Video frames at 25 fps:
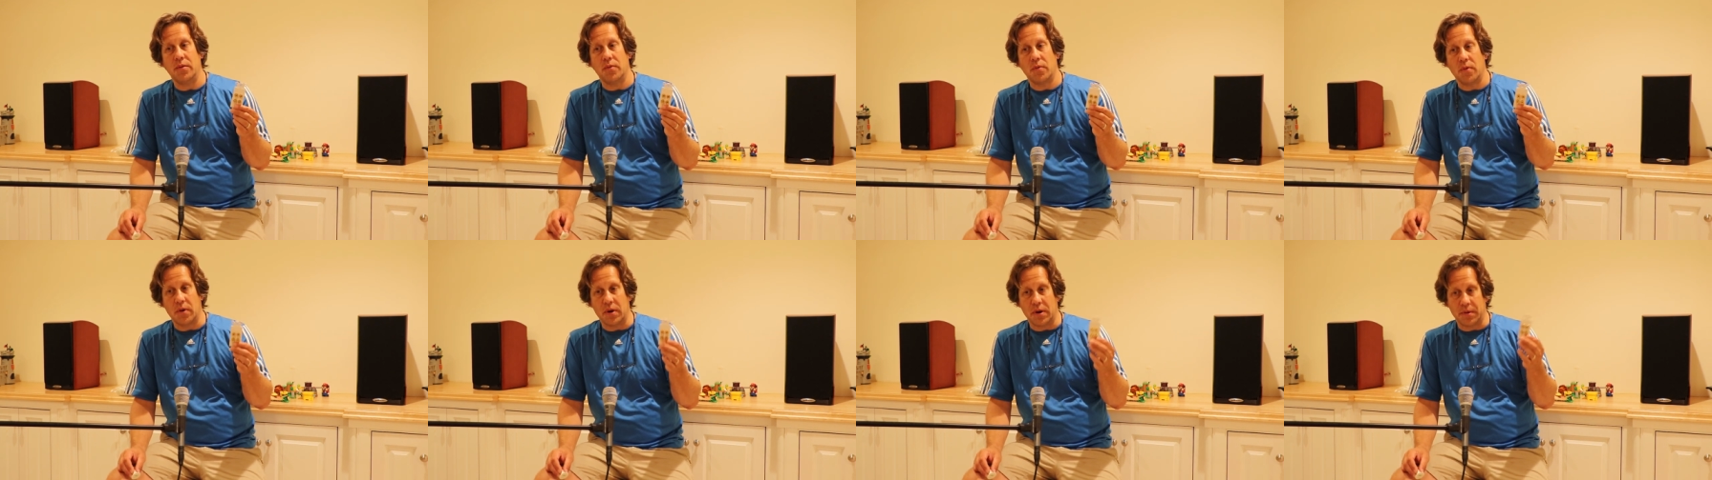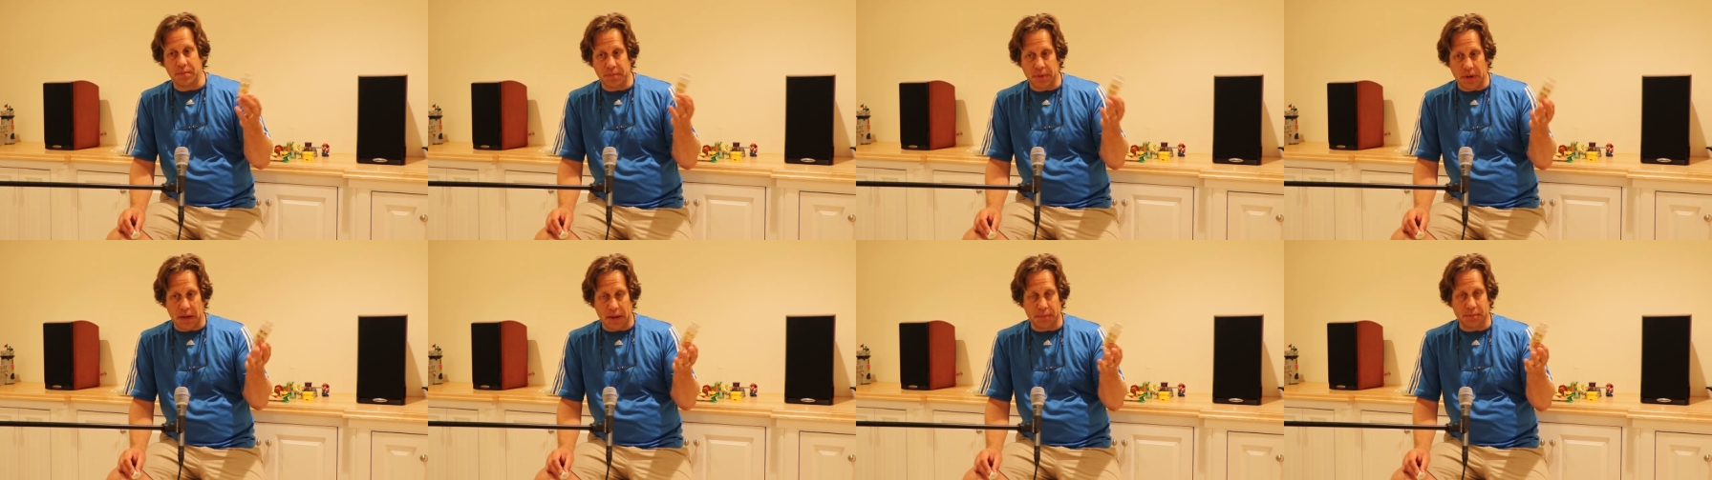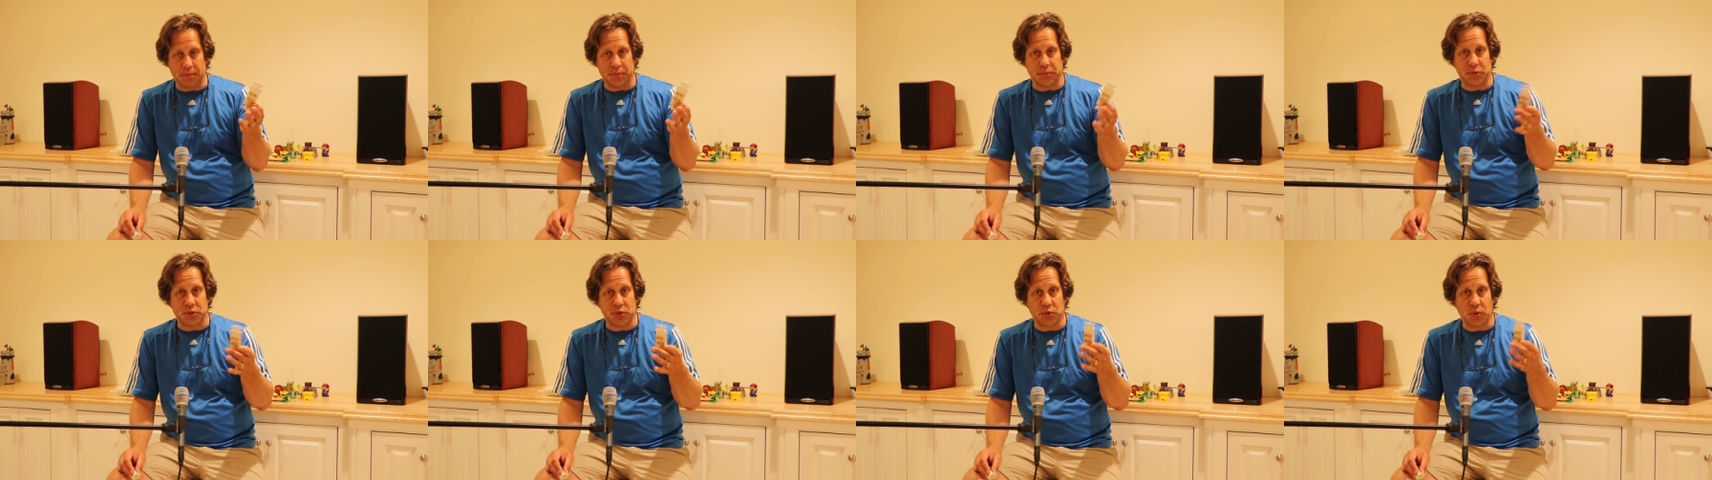or
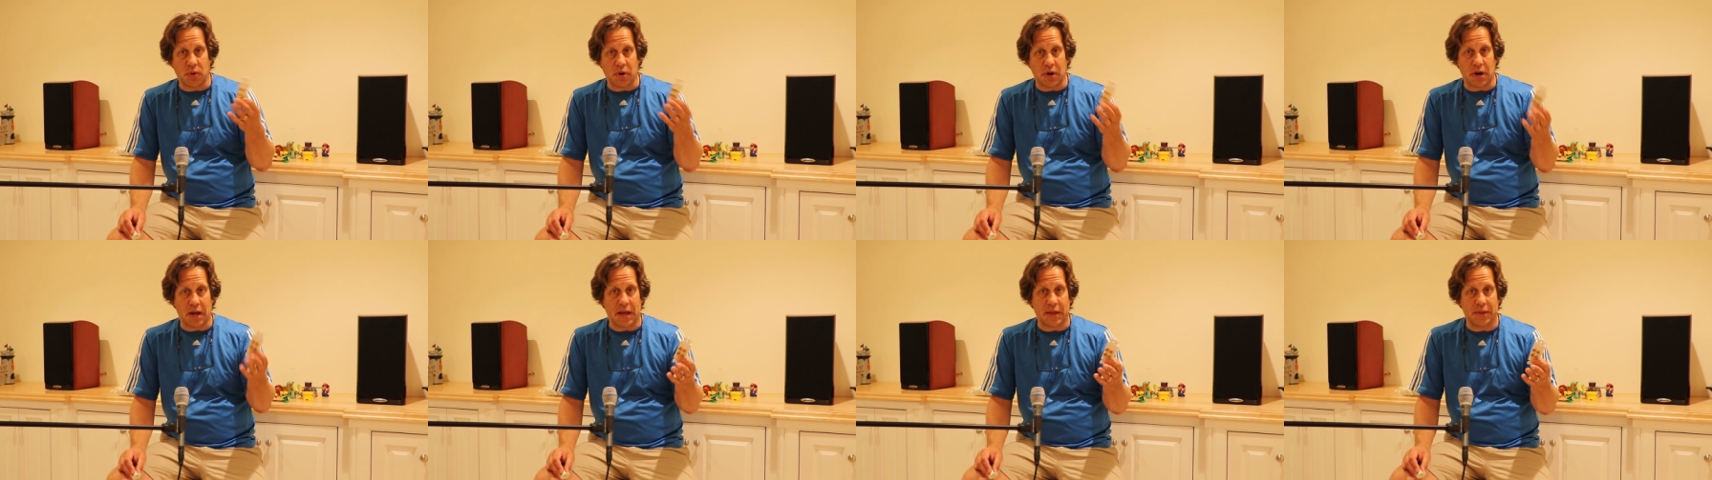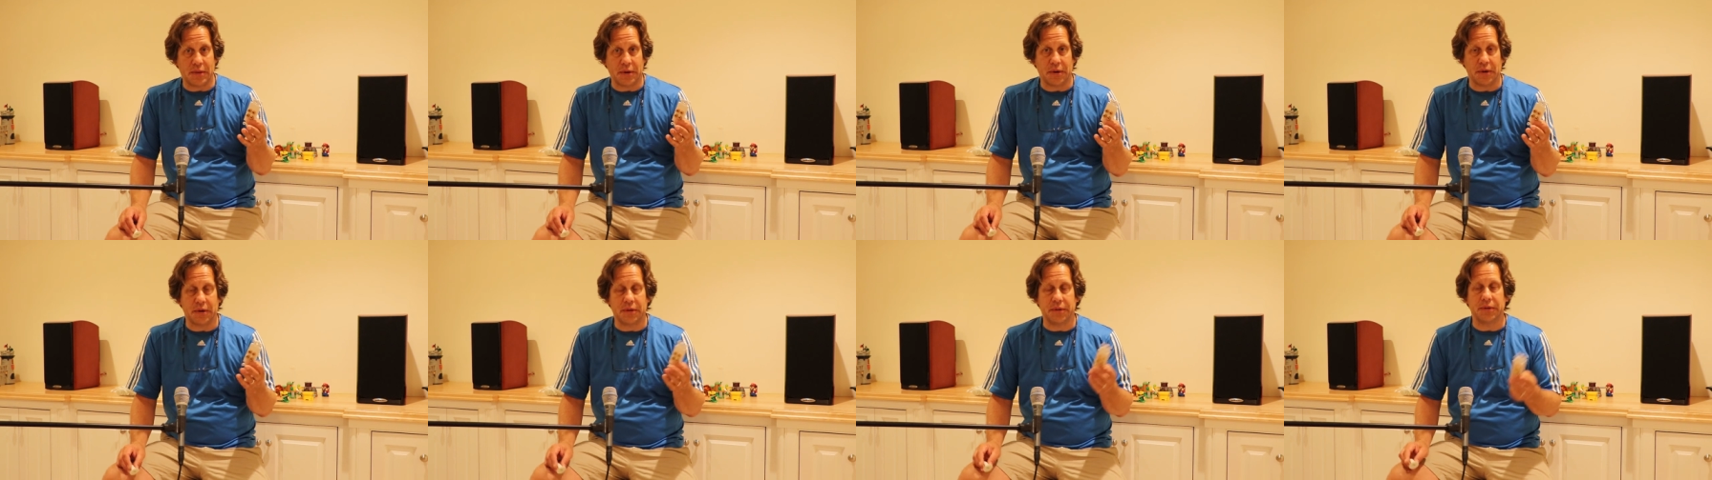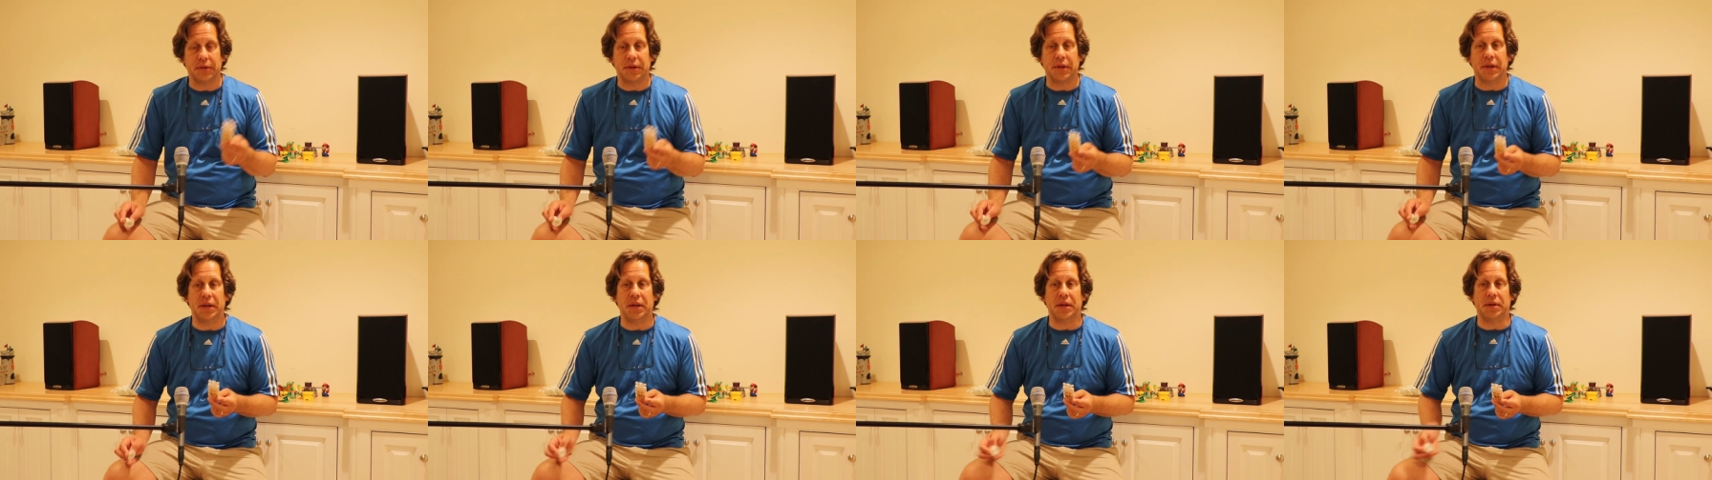I'm sure other
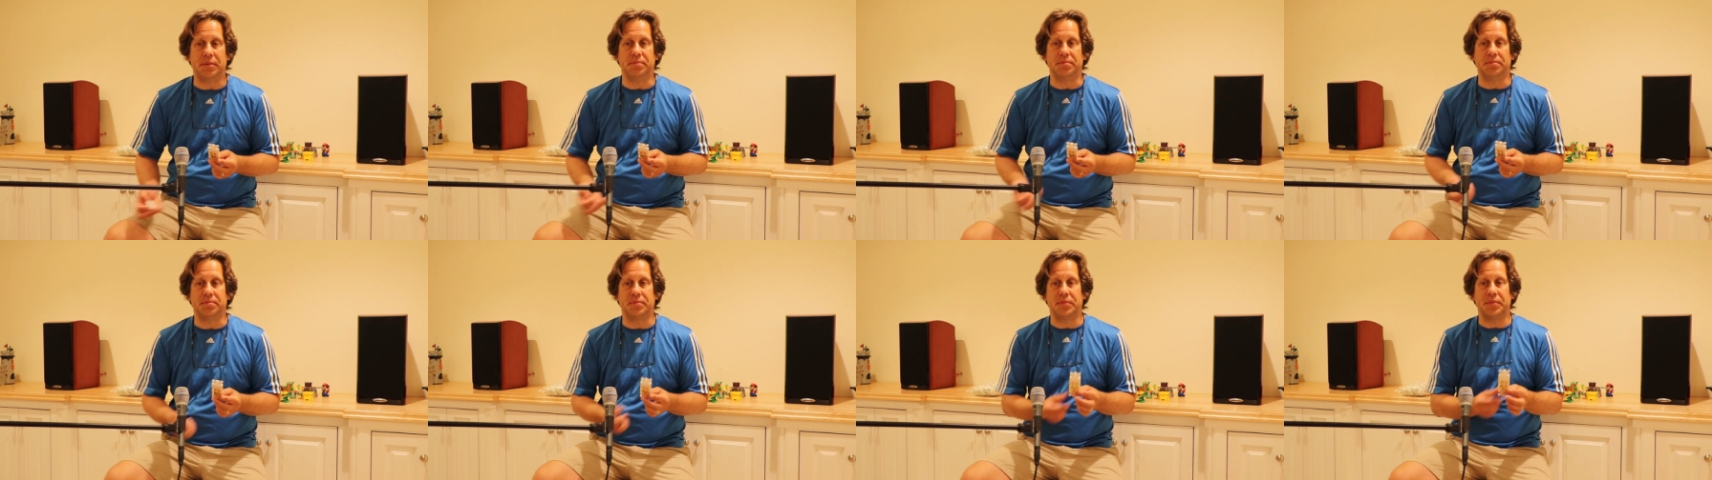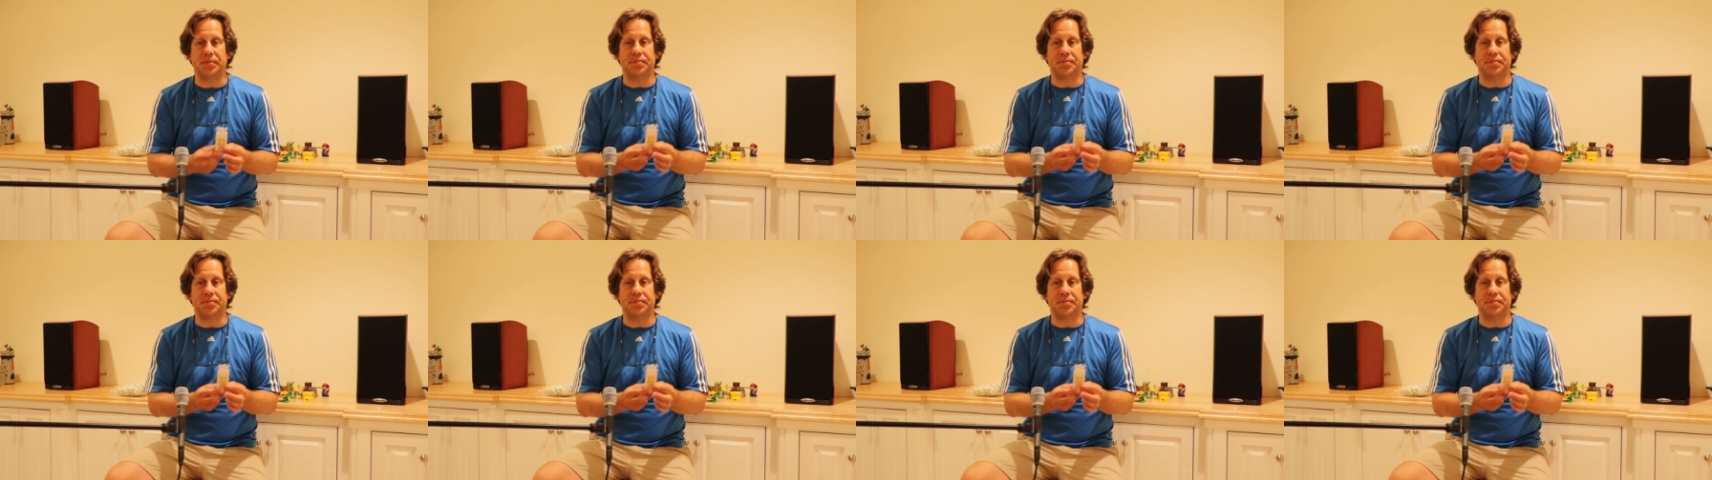um,